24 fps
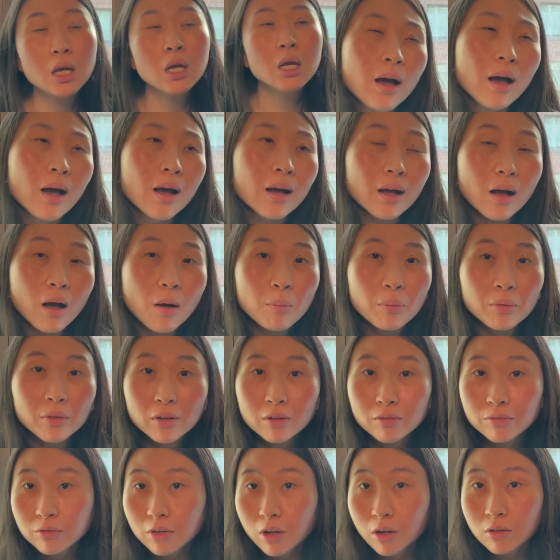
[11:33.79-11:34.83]
A couple
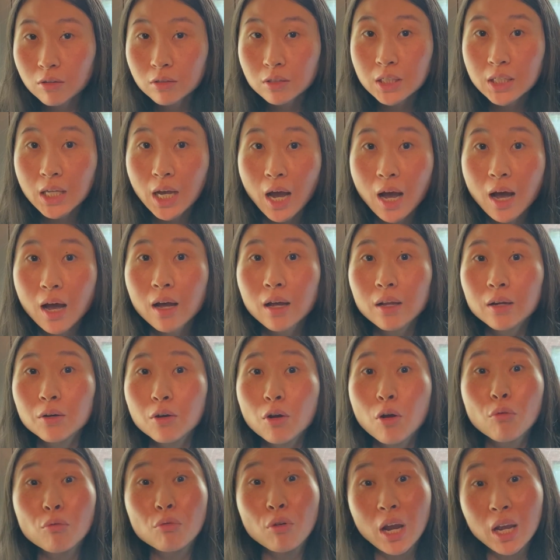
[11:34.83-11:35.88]
of notes
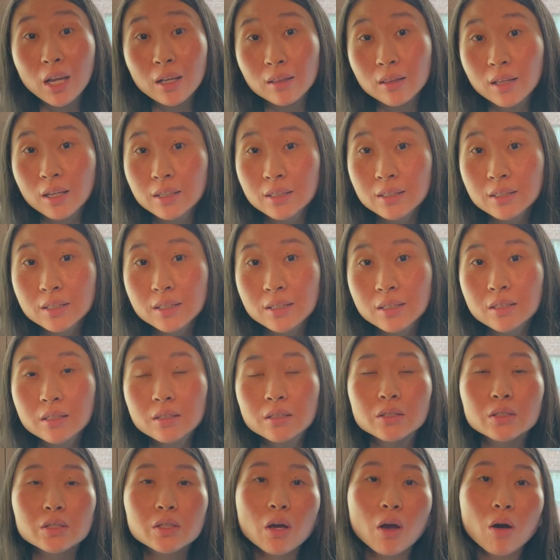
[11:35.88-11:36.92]
on rank lists.
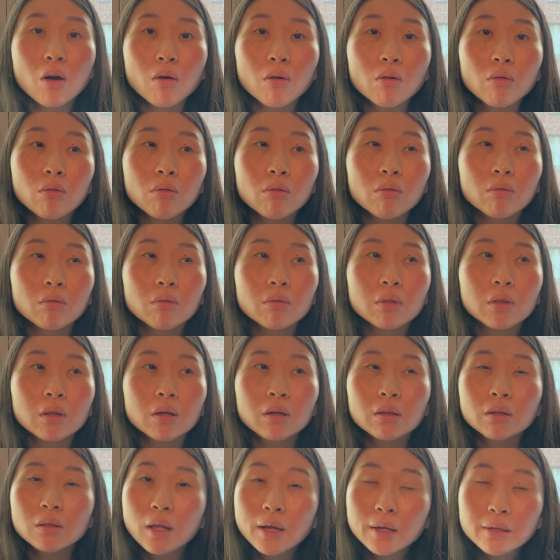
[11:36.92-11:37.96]
So
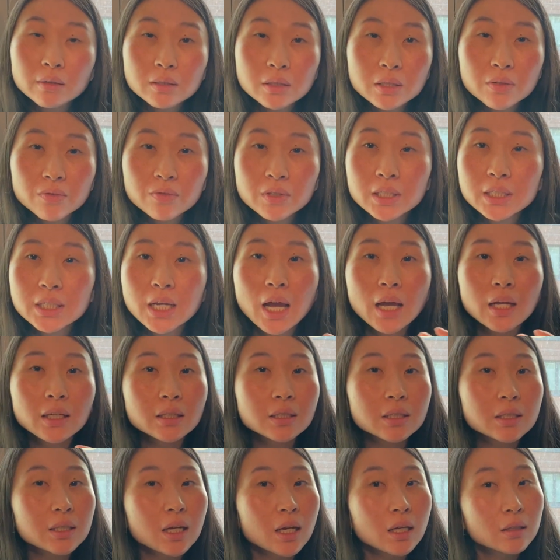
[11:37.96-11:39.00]
the letters of
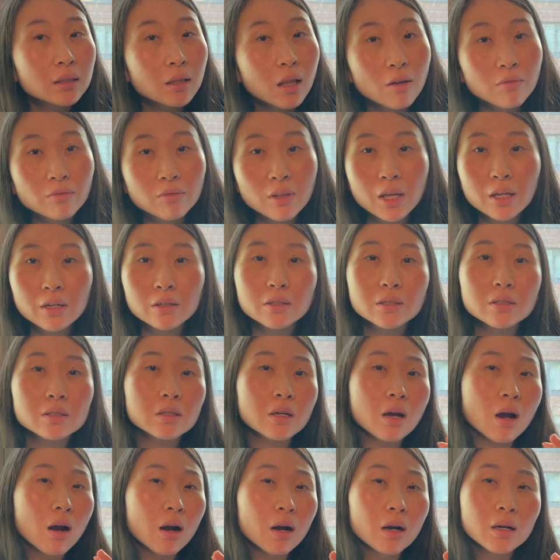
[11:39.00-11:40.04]
intent and love letters
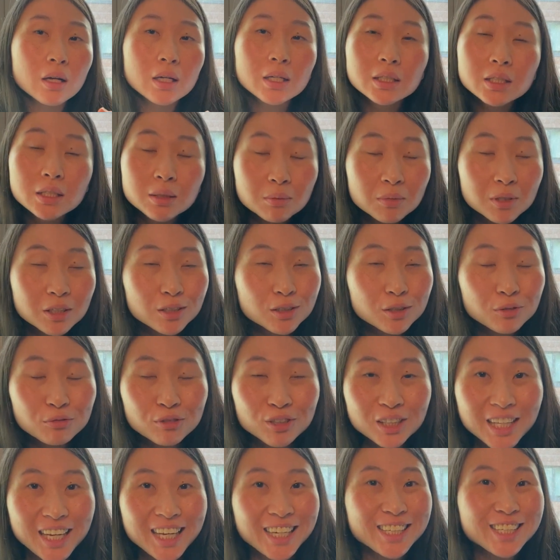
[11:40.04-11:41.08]
are intimately
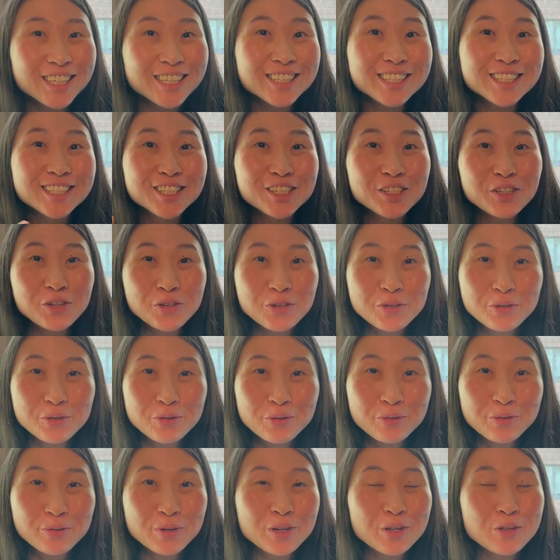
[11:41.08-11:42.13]
related
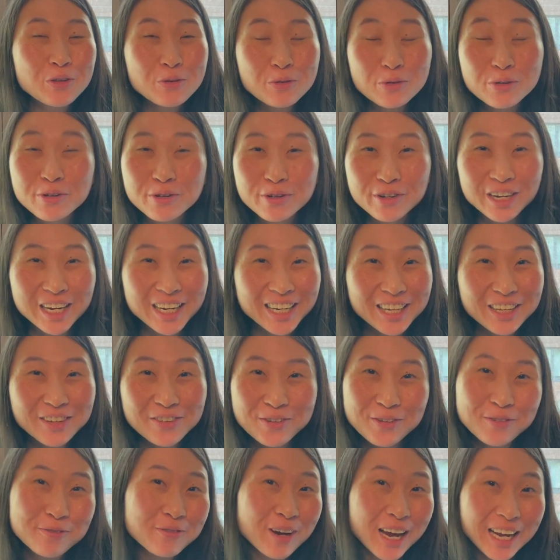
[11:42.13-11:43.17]
to you creating
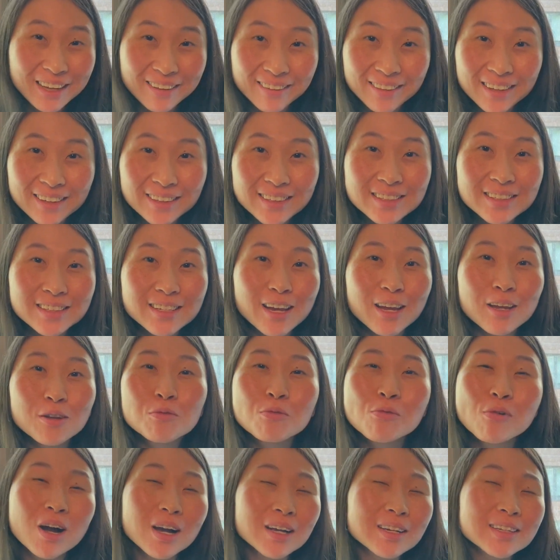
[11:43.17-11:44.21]
your rank list and
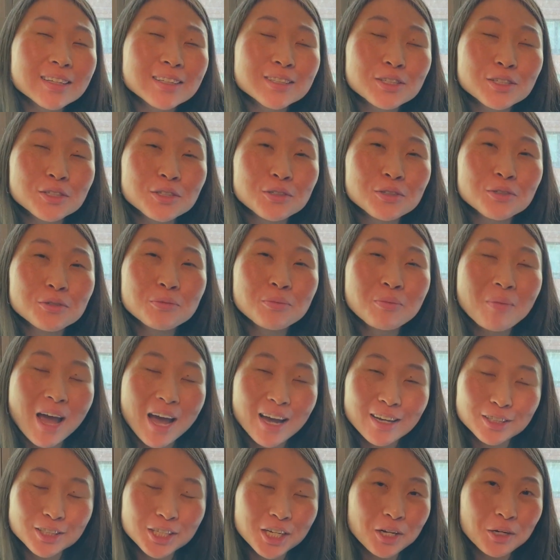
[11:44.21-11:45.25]
wanting to
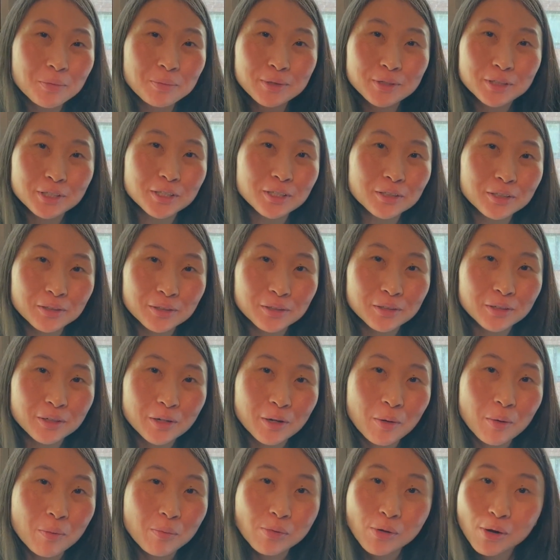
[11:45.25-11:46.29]
match at a
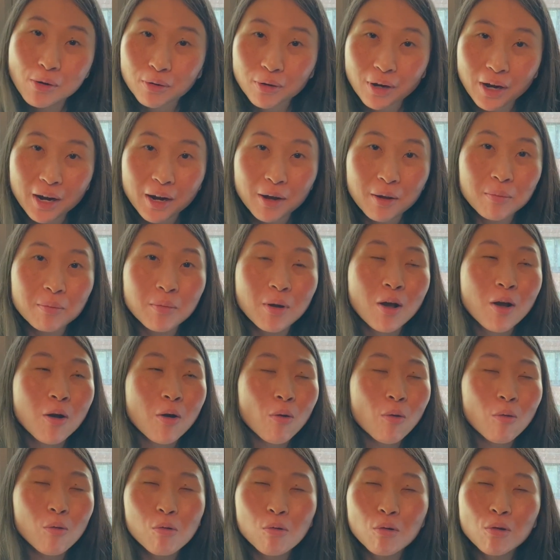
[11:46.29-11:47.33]
particular program
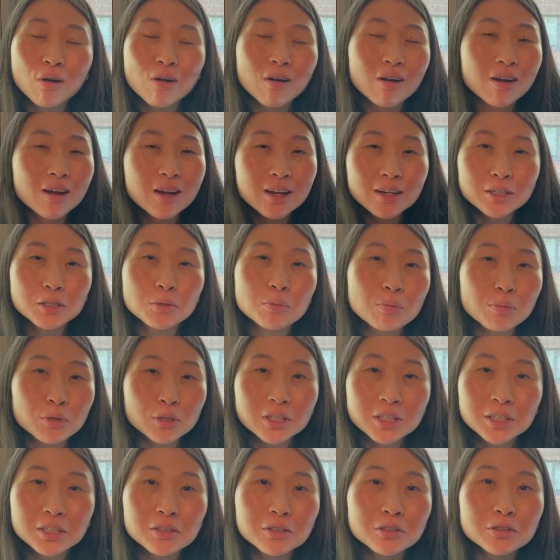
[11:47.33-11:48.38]
or in a
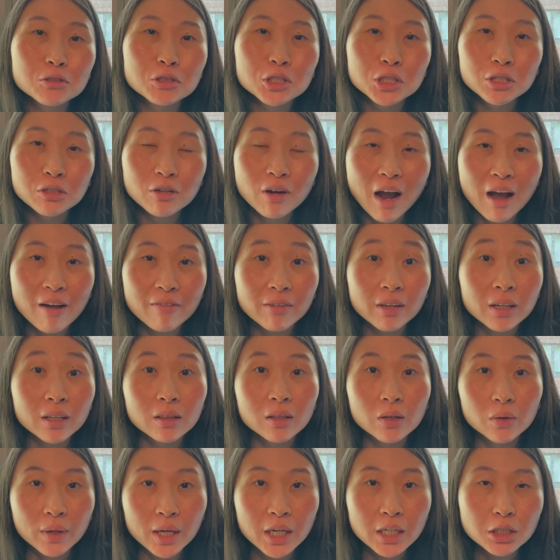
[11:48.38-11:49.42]
particular geographic
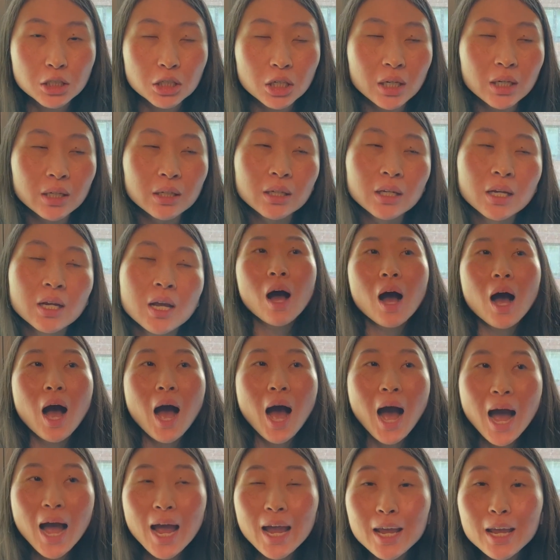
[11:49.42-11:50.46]
location.
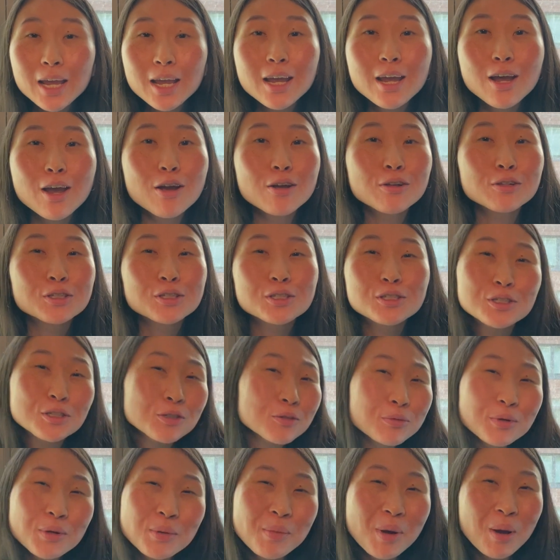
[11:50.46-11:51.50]
I still
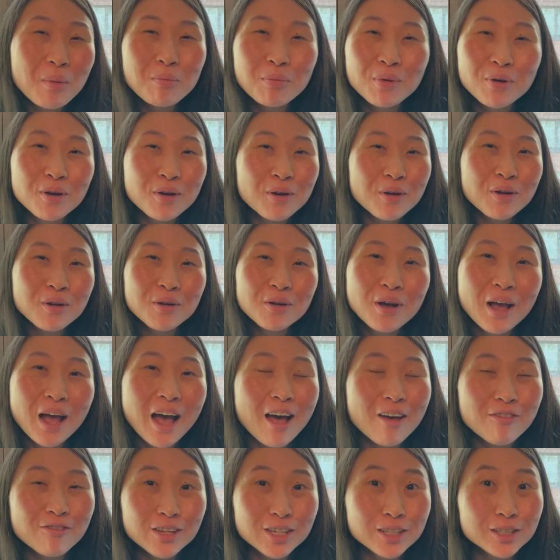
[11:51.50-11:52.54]
remember
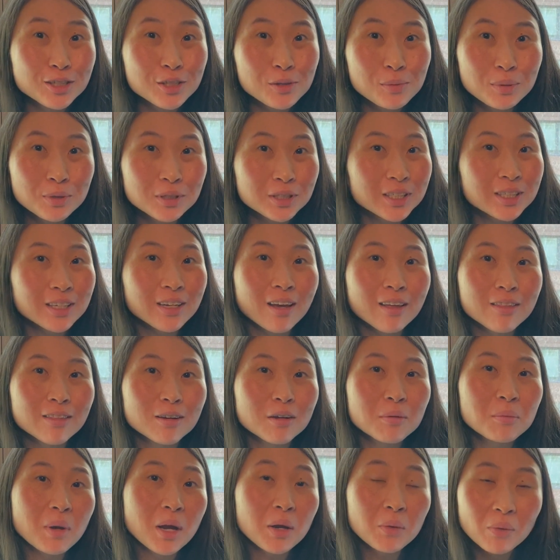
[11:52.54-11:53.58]
having to put
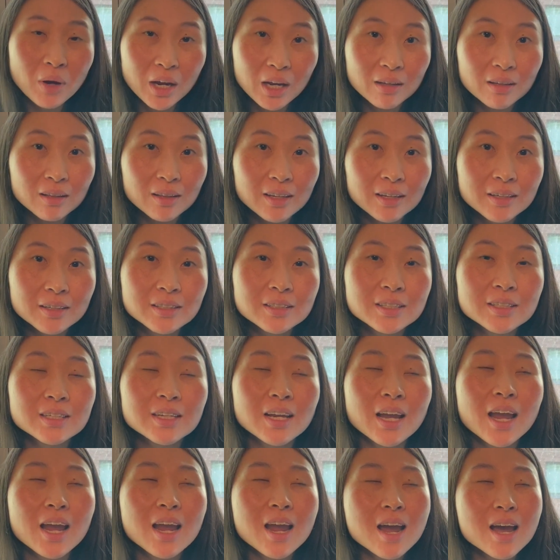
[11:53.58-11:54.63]
together my rank list
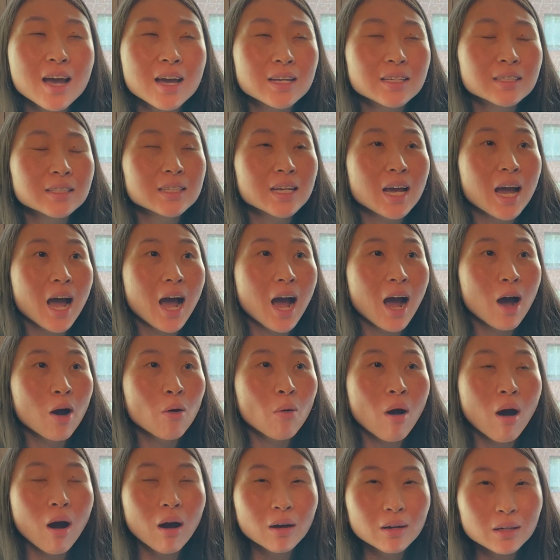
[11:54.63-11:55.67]
and
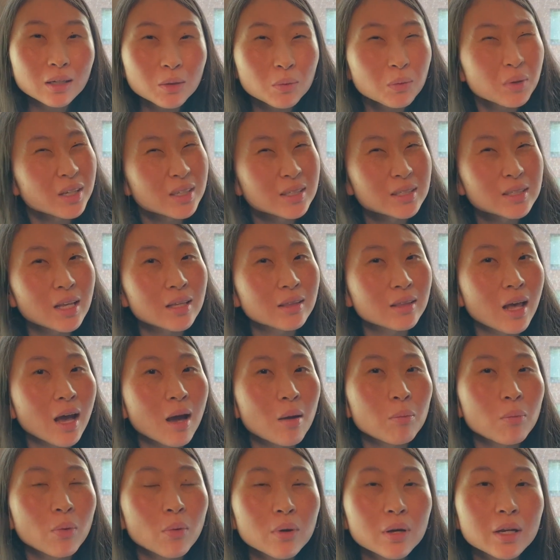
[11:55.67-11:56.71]
how hard it was at
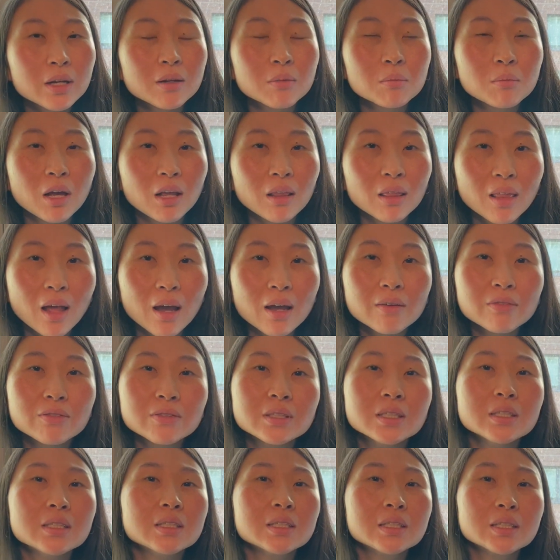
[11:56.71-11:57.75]
that point in my life
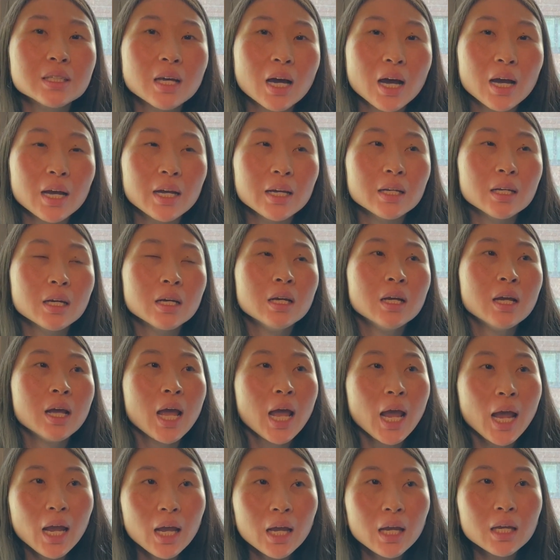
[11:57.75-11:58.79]
to decide,
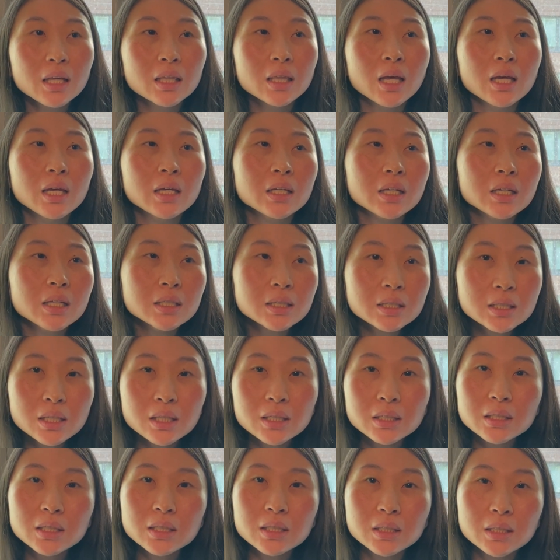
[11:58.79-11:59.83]
hey, is
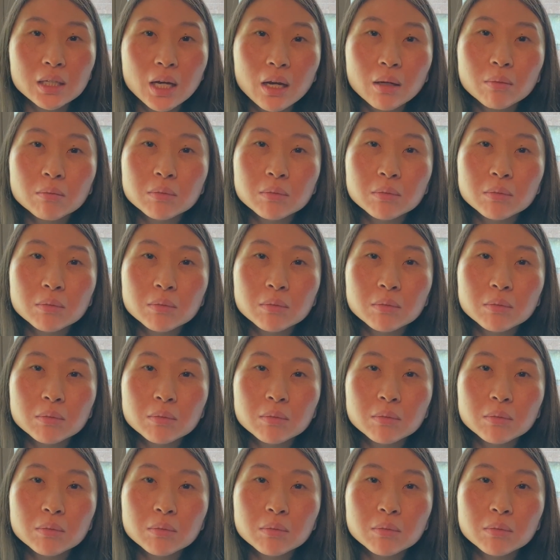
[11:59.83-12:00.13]
this the time